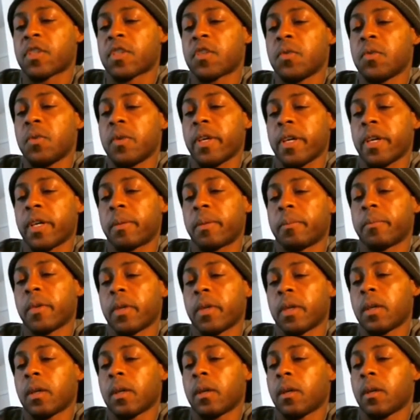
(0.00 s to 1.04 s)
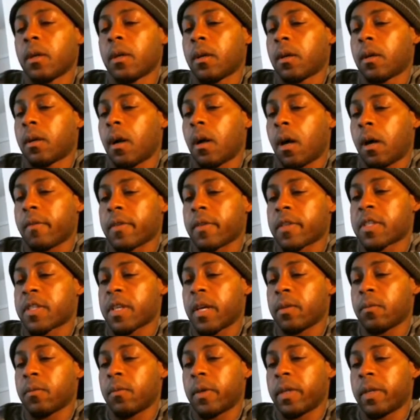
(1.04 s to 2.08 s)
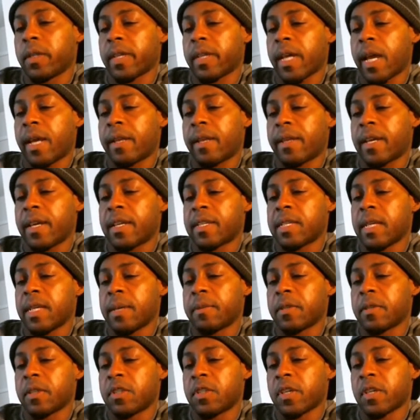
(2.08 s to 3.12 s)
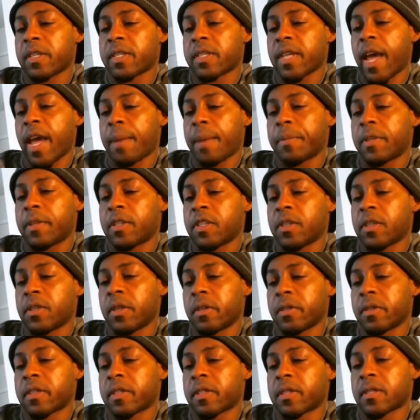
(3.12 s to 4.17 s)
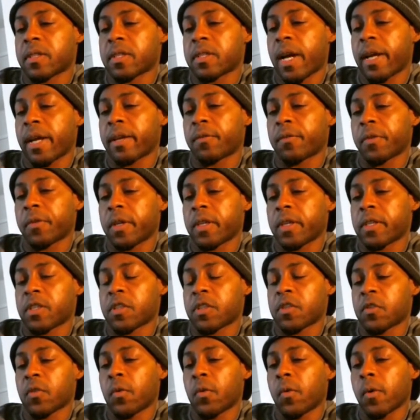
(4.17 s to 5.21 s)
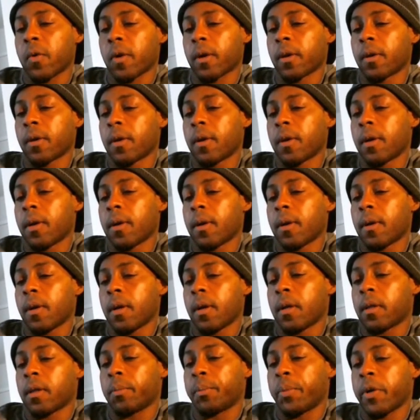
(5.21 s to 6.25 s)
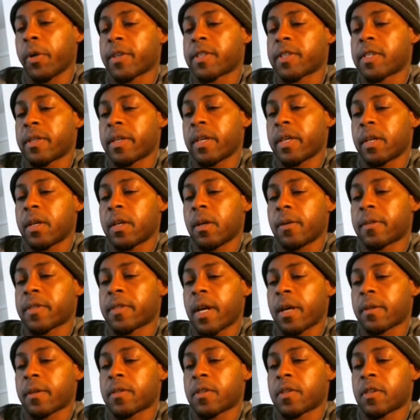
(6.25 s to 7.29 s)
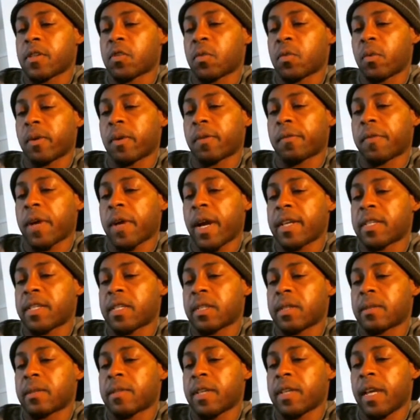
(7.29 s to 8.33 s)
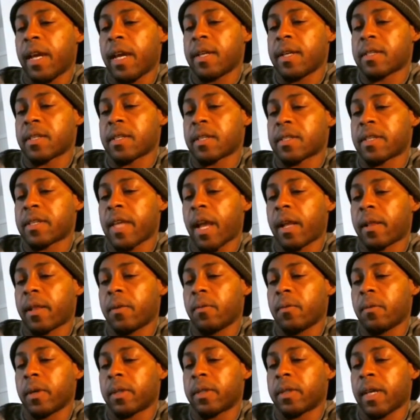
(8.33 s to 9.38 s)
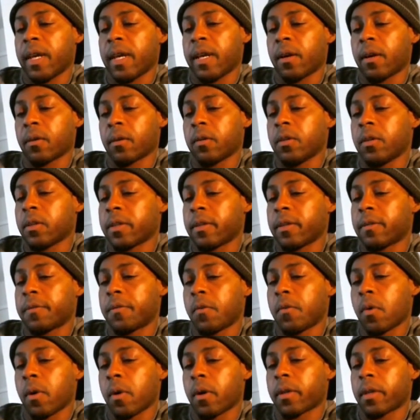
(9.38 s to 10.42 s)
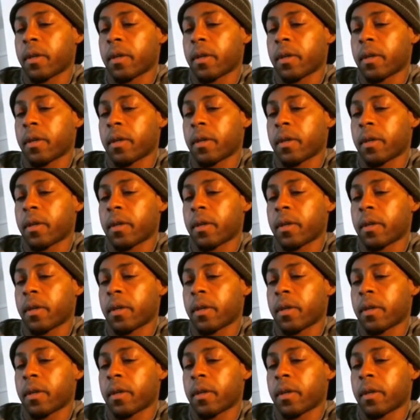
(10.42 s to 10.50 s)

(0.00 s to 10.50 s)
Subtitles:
them. All of a sudden one day they seem to just happen to notice the sign in front of the store. The person then goes out to the store and finds and contains exactly what they are looking for: